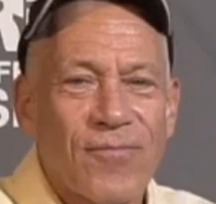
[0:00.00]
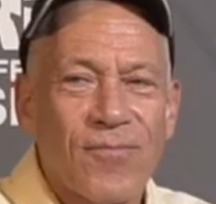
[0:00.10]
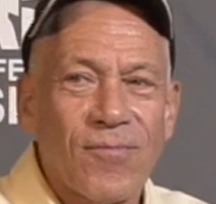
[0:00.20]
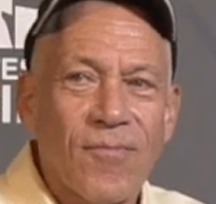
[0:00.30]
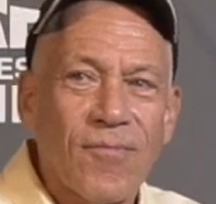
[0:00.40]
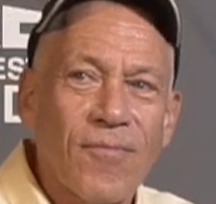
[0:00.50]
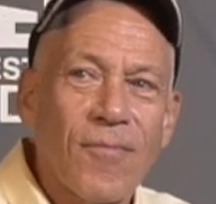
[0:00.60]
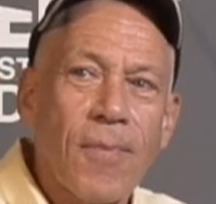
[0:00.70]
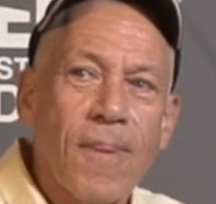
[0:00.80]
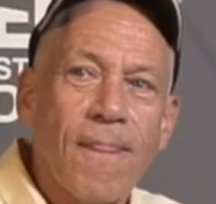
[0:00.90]

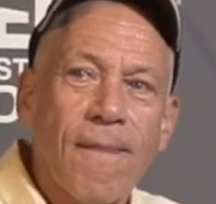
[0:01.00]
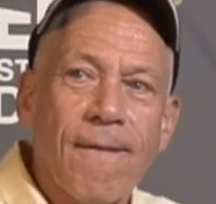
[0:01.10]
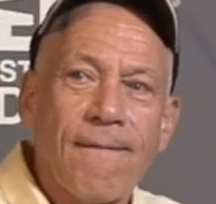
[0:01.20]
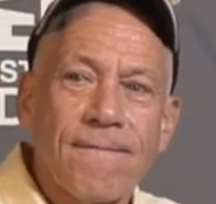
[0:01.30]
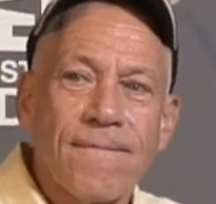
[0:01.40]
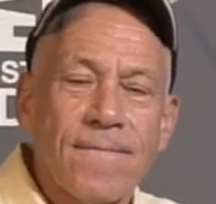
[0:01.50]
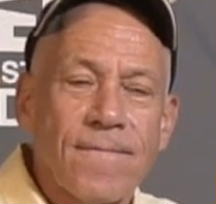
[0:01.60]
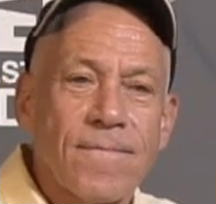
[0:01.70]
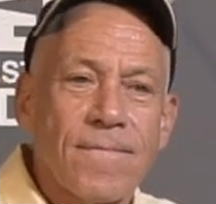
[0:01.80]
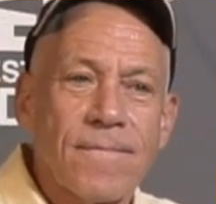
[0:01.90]

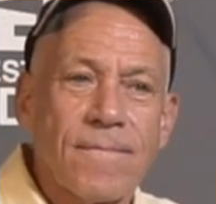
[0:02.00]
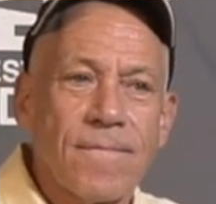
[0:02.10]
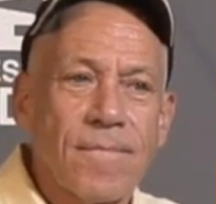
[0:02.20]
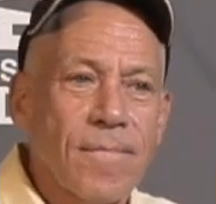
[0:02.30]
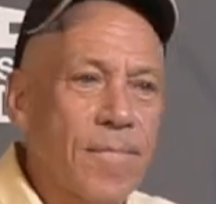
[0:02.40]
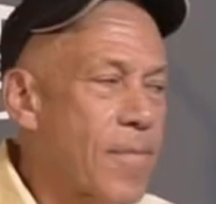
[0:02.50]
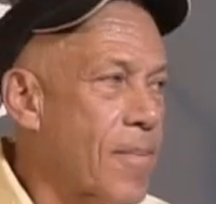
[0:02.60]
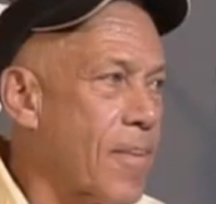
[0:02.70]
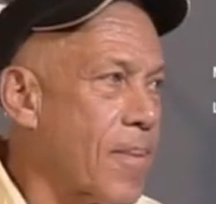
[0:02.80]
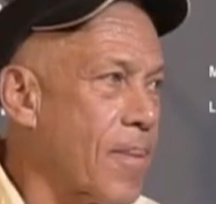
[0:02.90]

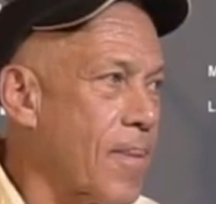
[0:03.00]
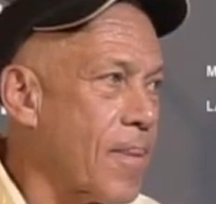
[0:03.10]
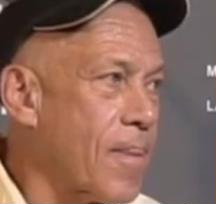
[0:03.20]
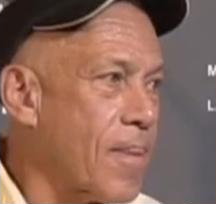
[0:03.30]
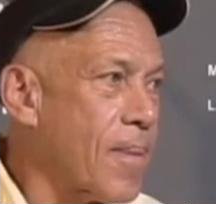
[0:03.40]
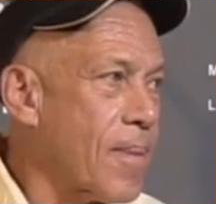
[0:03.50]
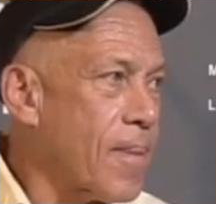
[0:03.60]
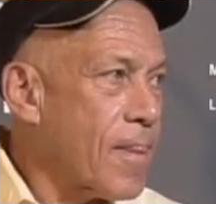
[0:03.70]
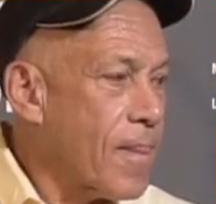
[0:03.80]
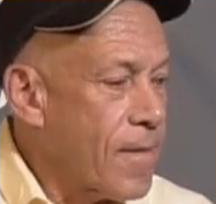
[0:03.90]

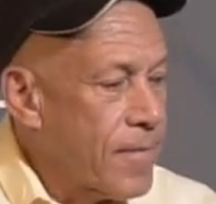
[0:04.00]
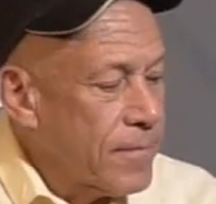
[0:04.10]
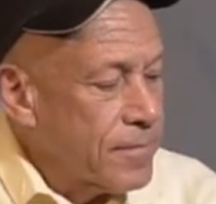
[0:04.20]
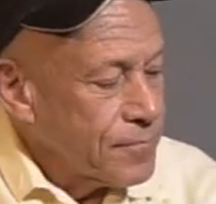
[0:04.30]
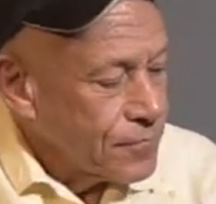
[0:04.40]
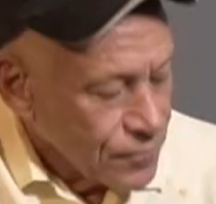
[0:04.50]
No words are spoken by the person on screen.